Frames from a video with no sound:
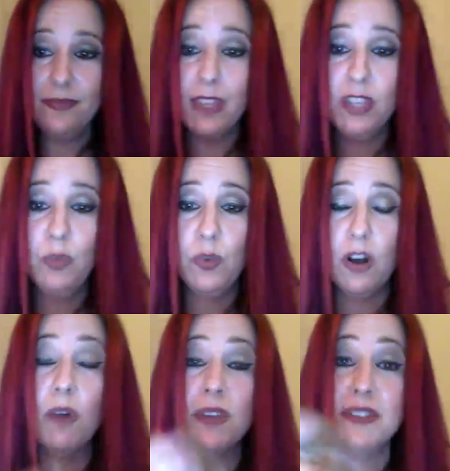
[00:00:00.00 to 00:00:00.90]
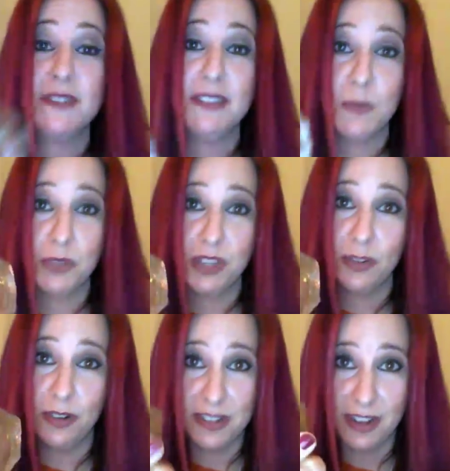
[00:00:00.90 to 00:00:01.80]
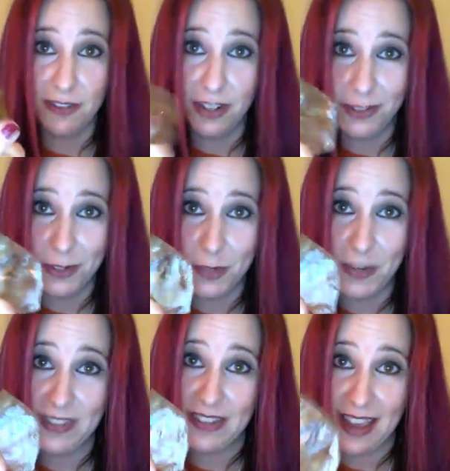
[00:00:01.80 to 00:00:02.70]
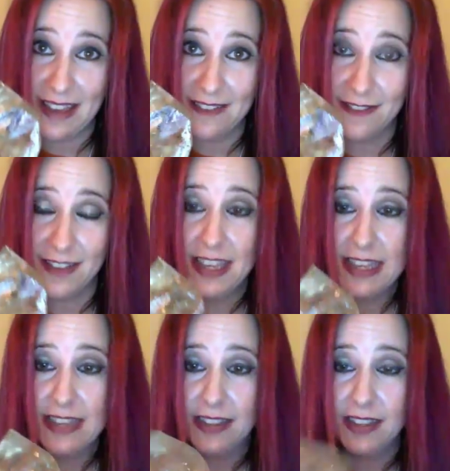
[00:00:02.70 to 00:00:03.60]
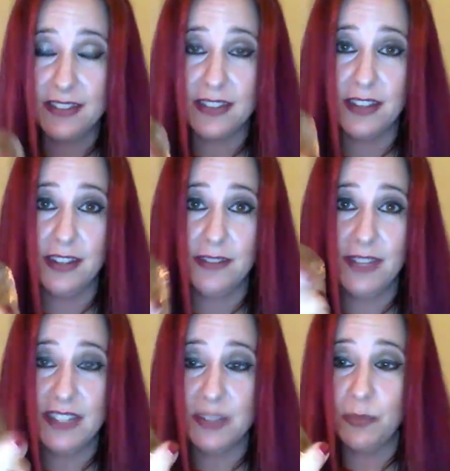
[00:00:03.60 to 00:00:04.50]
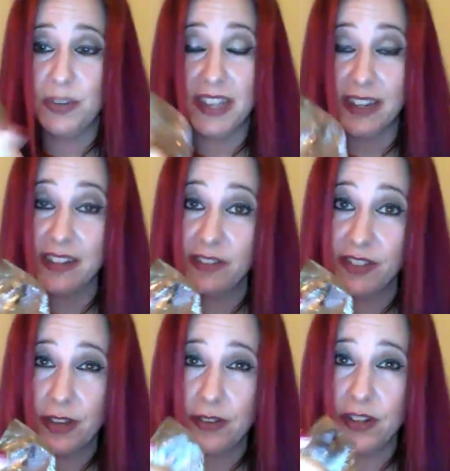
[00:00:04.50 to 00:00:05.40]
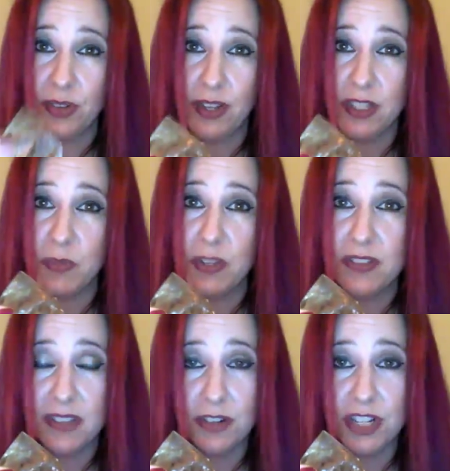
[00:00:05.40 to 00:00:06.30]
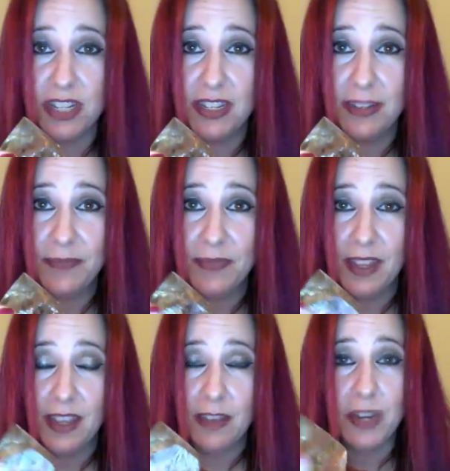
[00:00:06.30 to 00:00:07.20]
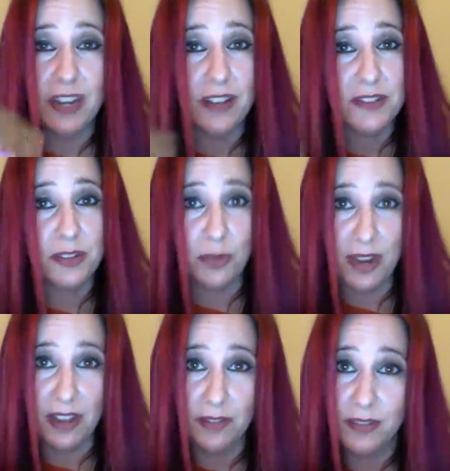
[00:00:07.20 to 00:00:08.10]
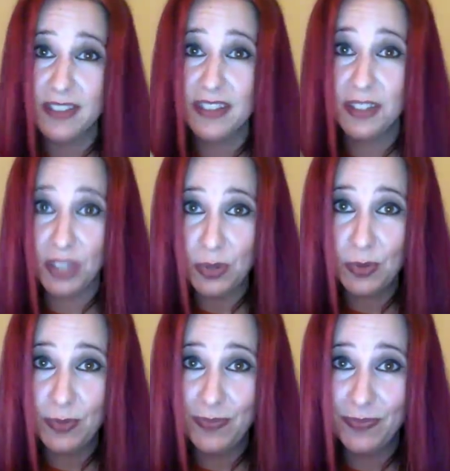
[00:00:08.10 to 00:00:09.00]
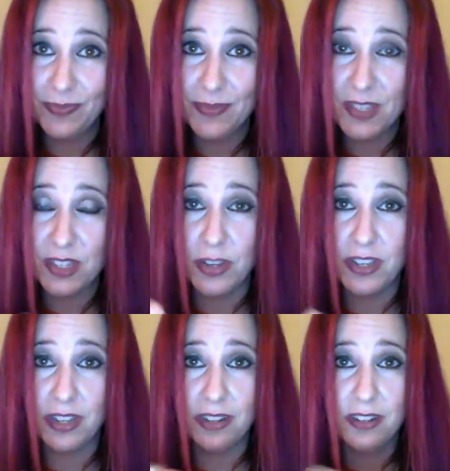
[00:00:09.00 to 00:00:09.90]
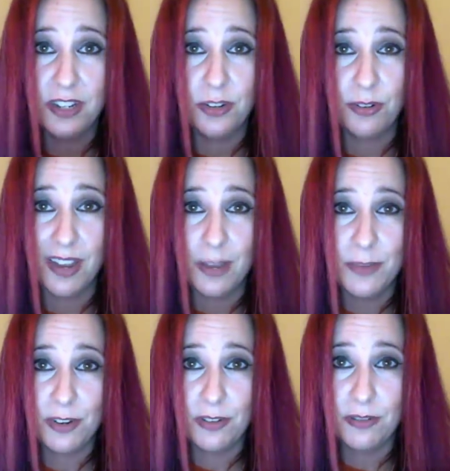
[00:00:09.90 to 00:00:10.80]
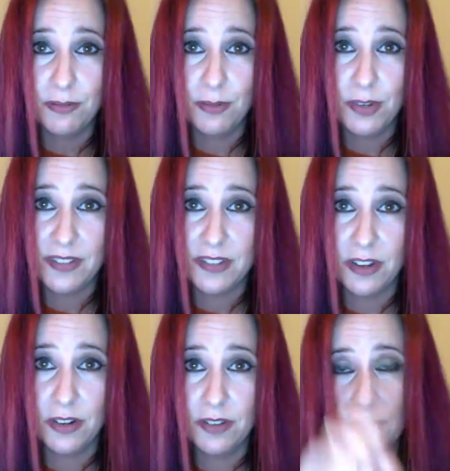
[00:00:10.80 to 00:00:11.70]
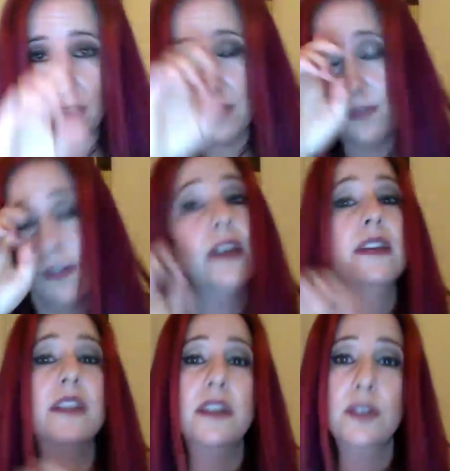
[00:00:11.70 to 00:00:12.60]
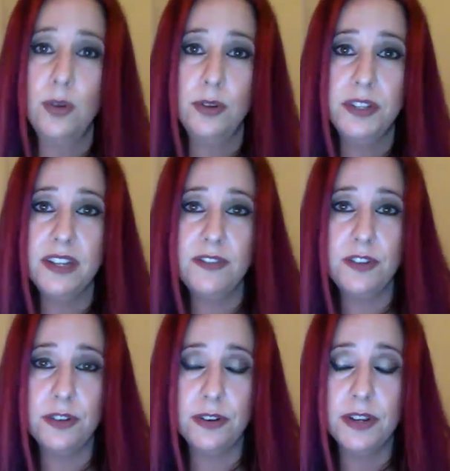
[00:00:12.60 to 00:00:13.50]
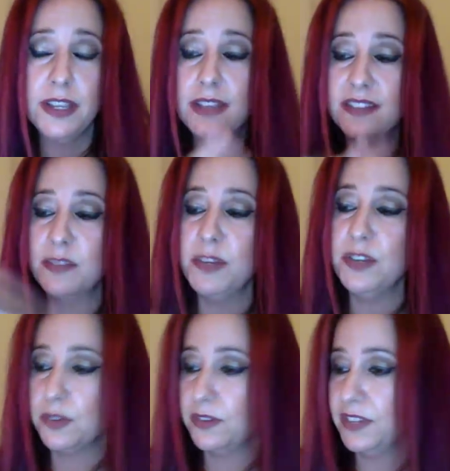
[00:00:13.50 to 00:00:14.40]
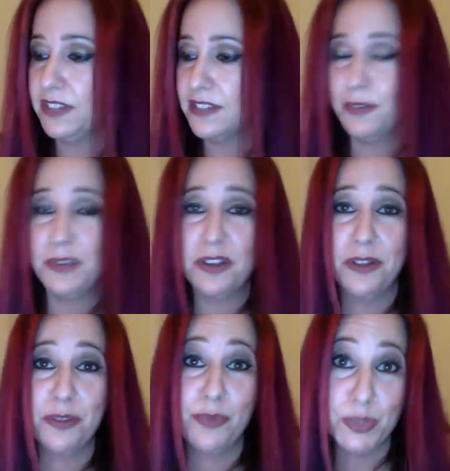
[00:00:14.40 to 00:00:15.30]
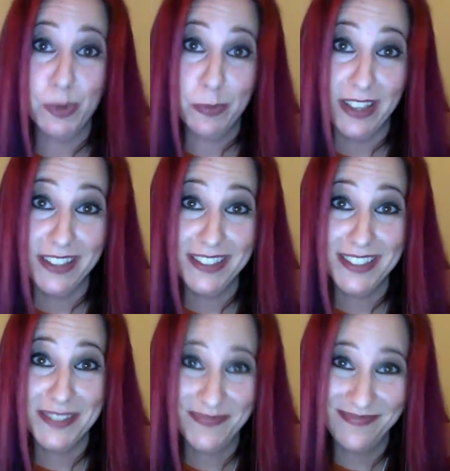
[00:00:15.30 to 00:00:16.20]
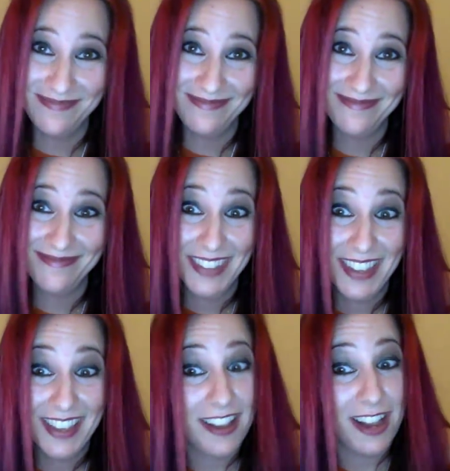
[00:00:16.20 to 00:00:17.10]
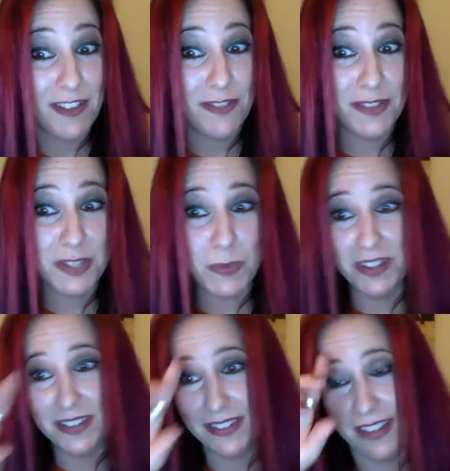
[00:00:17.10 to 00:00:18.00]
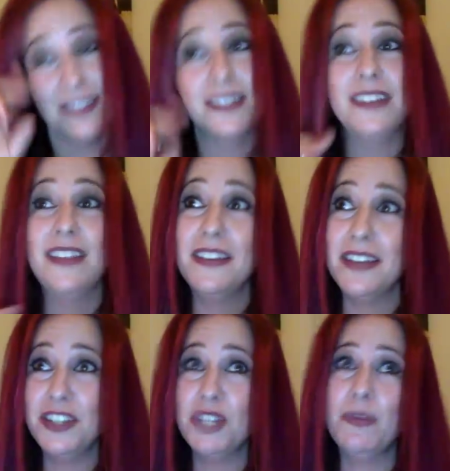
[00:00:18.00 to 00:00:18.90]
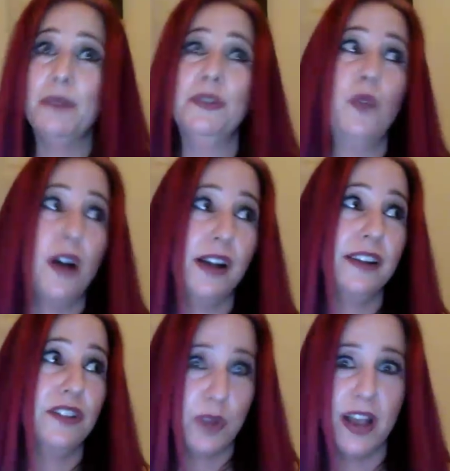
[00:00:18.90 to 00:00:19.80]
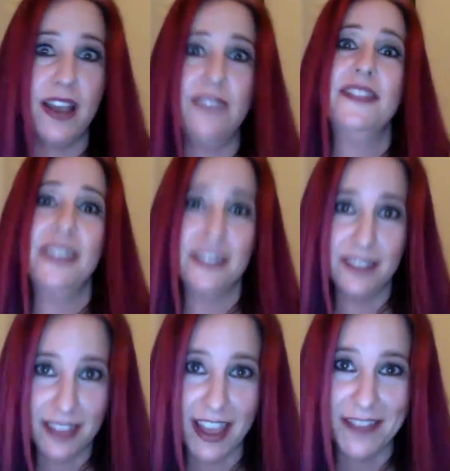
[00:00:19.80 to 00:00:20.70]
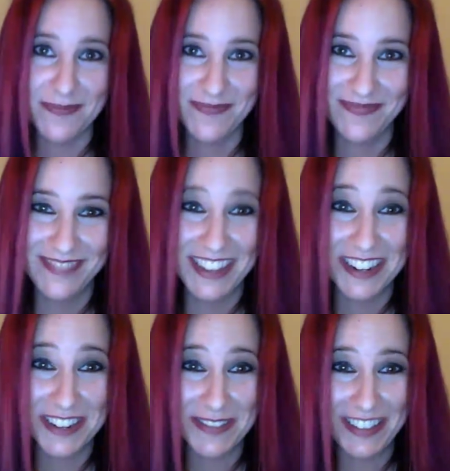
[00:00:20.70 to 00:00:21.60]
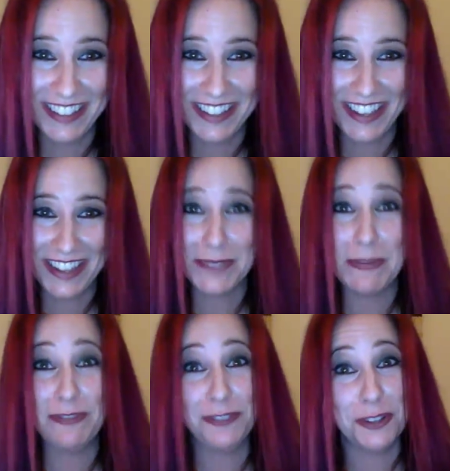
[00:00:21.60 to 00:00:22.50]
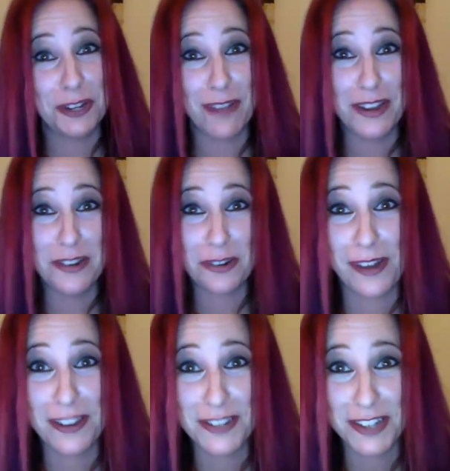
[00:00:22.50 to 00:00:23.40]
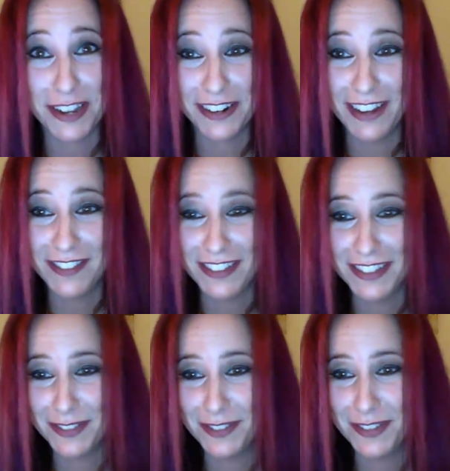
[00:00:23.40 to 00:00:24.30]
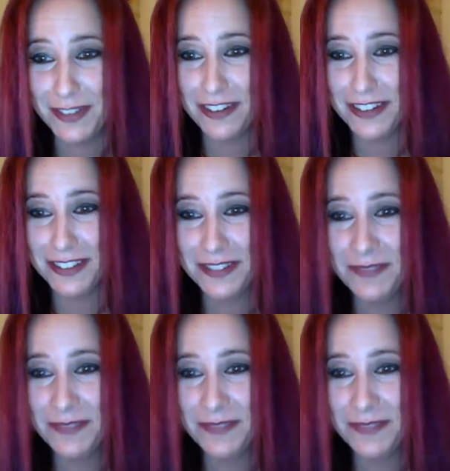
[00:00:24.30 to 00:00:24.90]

You will always see smoky quartz on every altar space I have, because it's a protective stone. It transmutes energy, but it also grounds you. So you can grab your rooting stone if you have one and kind of hold it if you're somebody who sort of gets the what we call the ritual buzz off of experiences like those, because I need you to be able to walk and drive and things like that. You know what I mean? Like, you can't just be floating around in your ground chakra after this for a few hours.